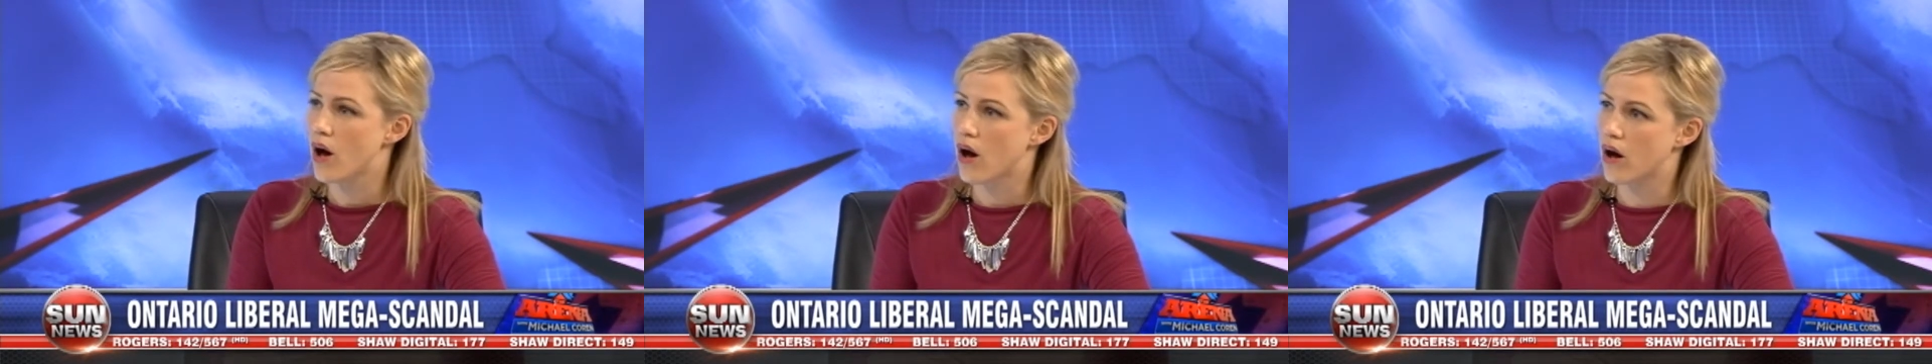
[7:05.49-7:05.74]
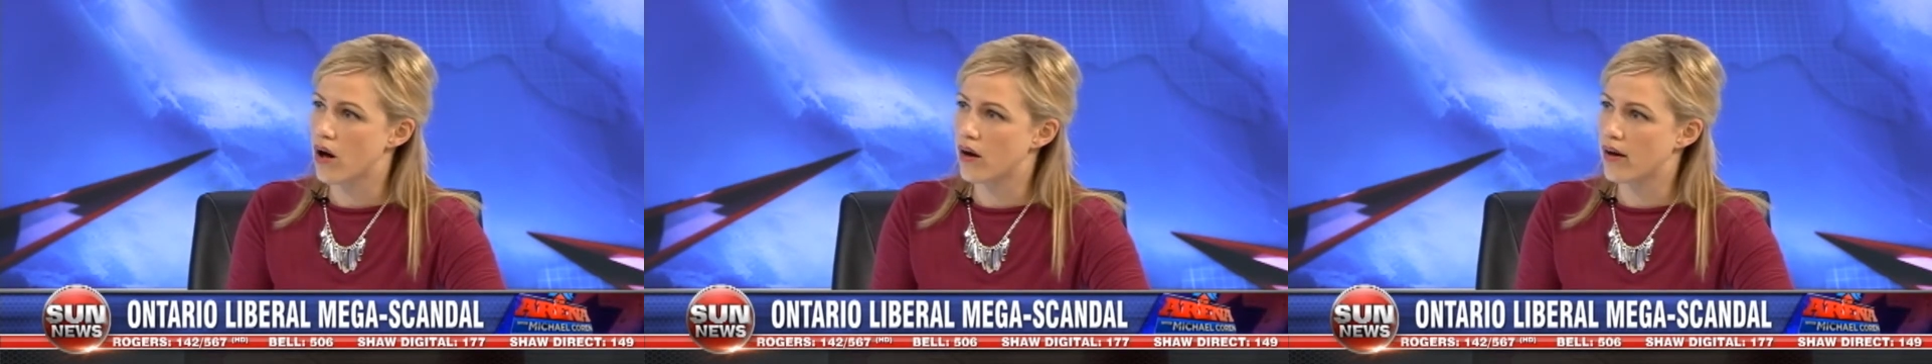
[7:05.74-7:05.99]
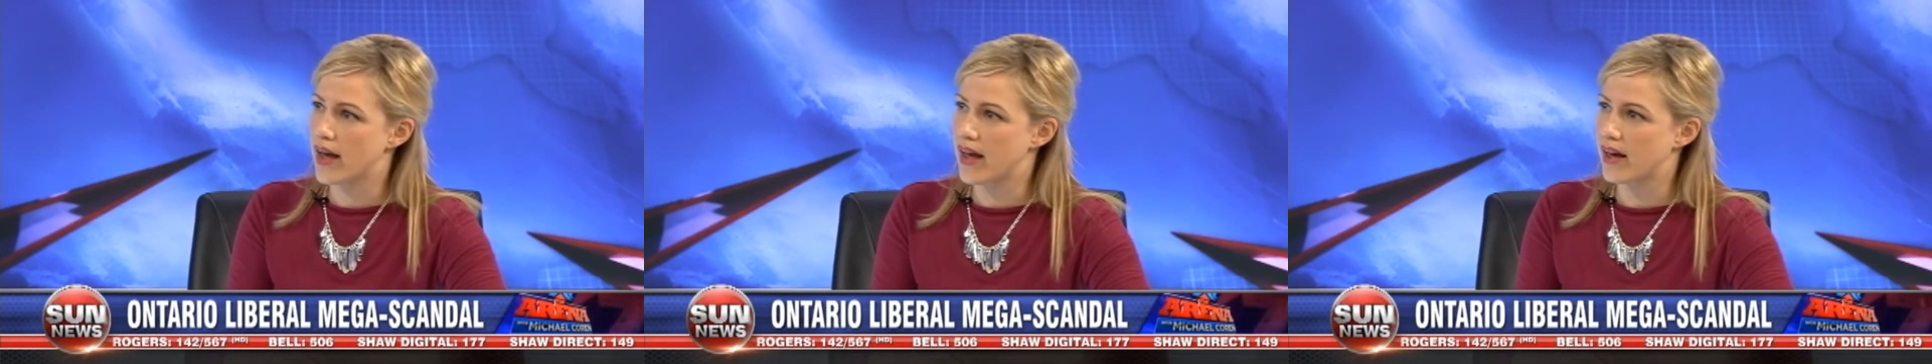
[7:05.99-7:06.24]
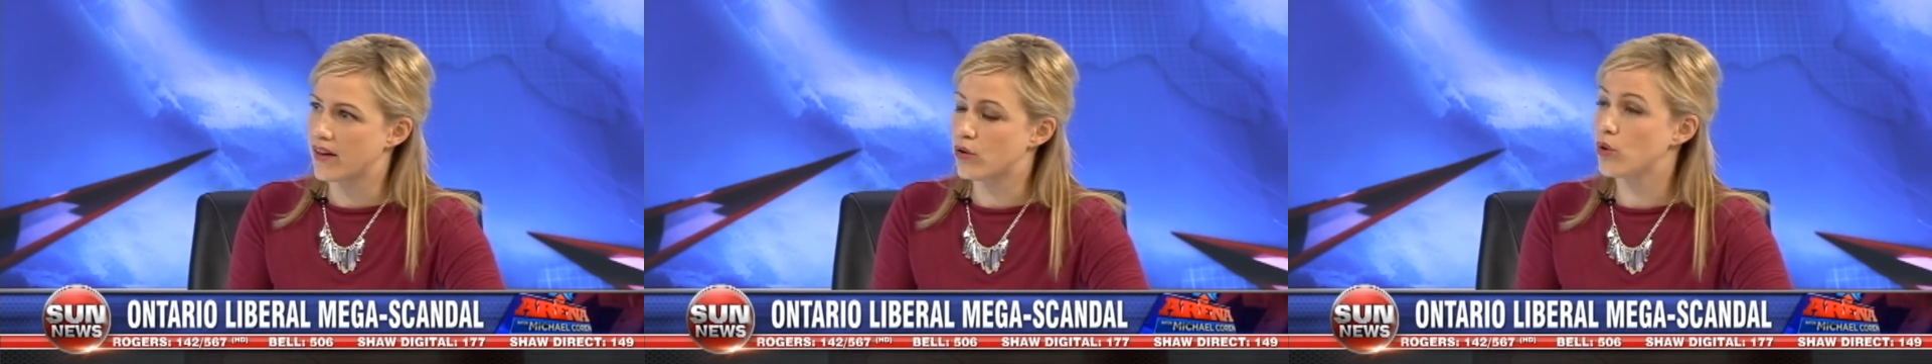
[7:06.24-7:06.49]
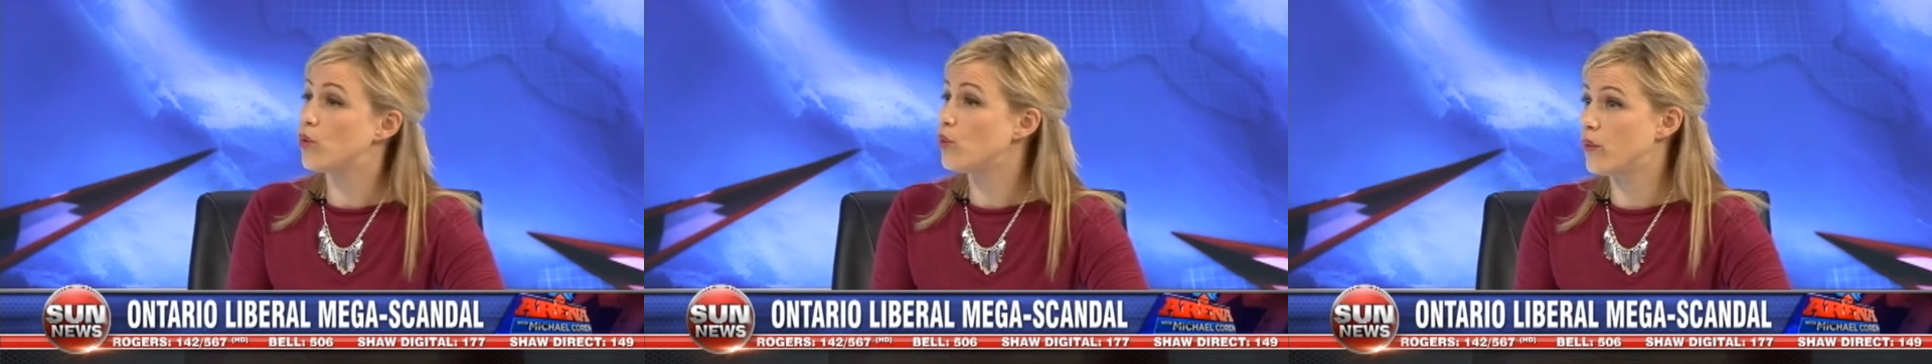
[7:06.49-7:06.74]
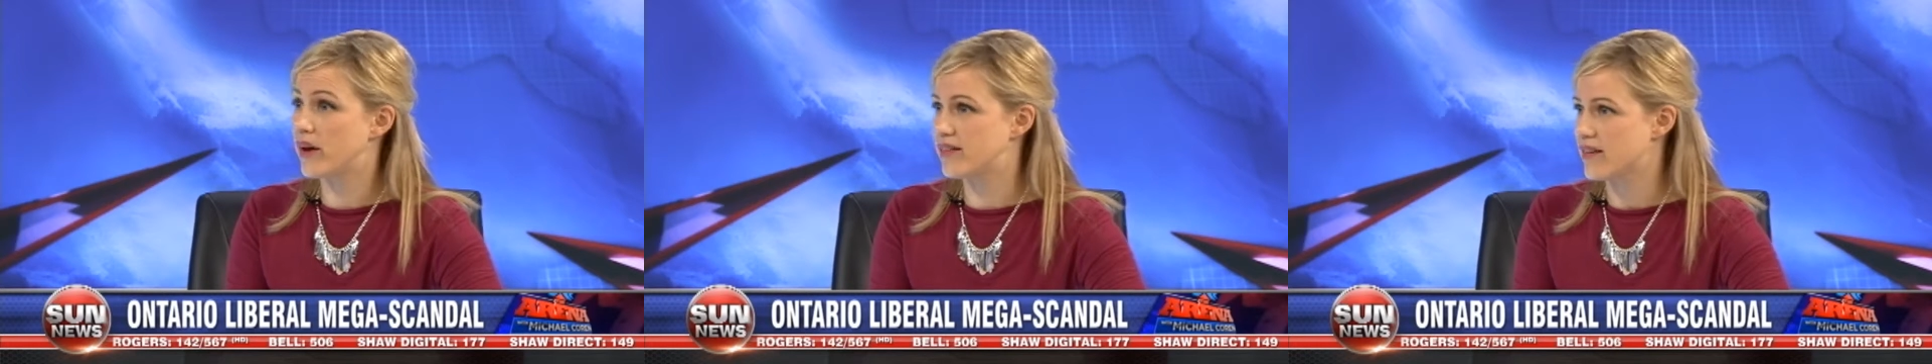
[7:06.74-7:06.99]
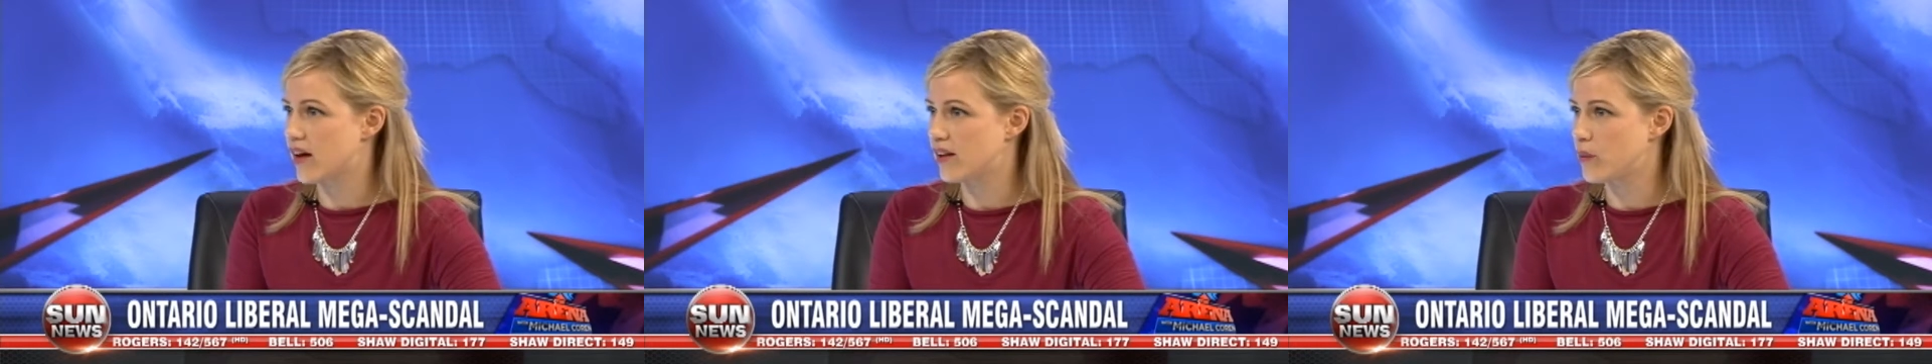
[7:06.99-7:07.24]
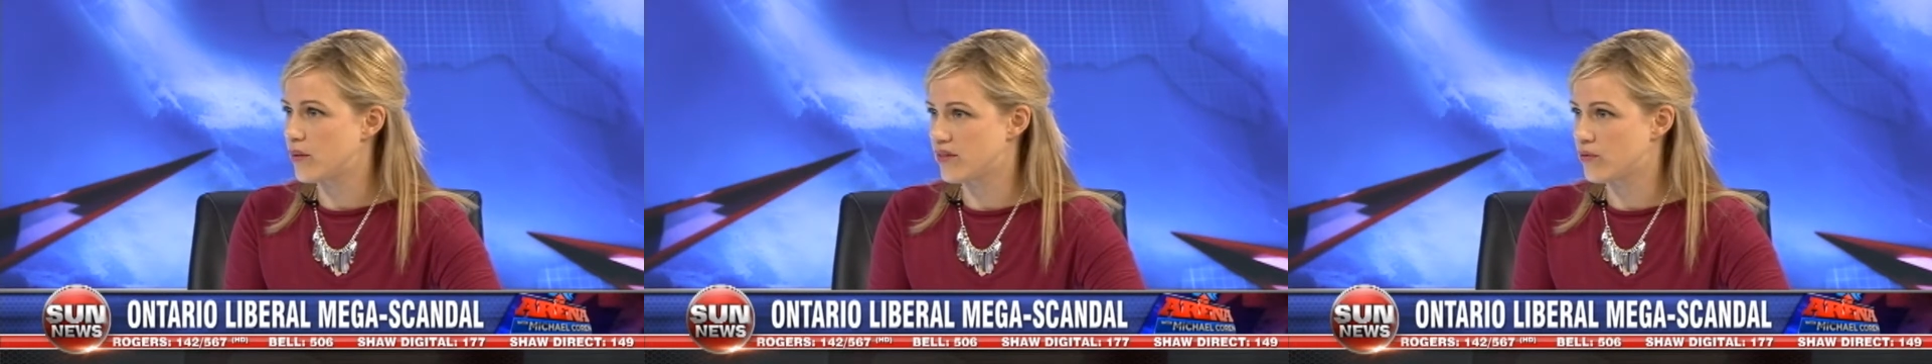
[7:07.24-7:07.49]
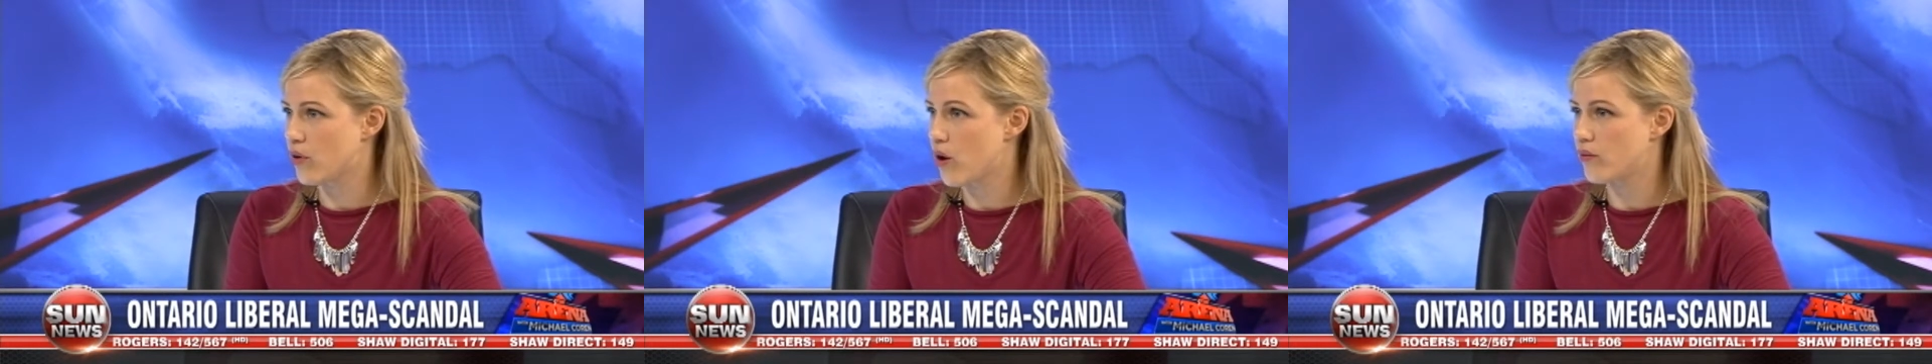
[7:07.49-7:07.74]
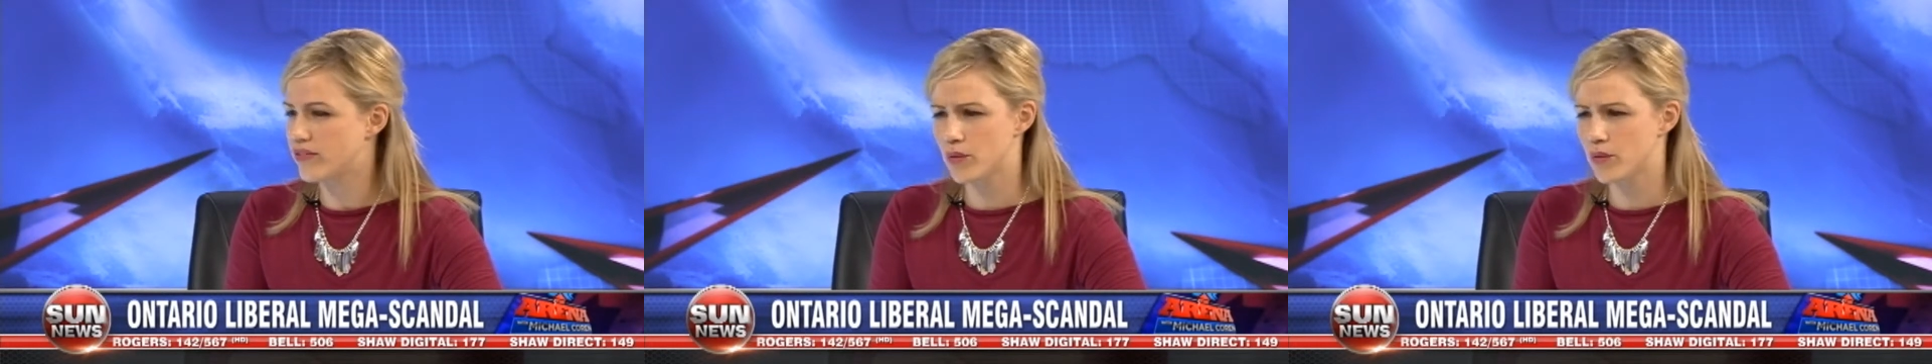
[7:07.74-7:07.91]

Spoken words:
and who exactly was involved,